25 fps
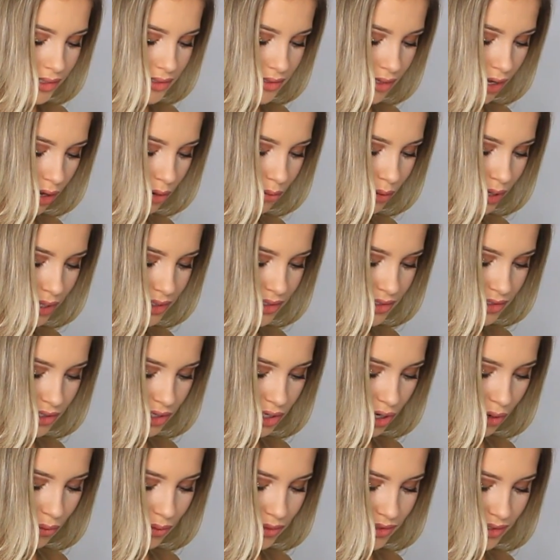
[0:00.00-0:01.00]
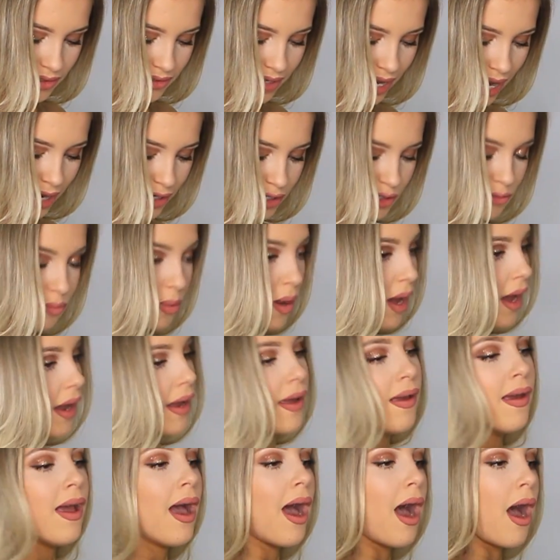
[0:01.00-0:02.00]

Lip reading: So it's, you know, it's attached by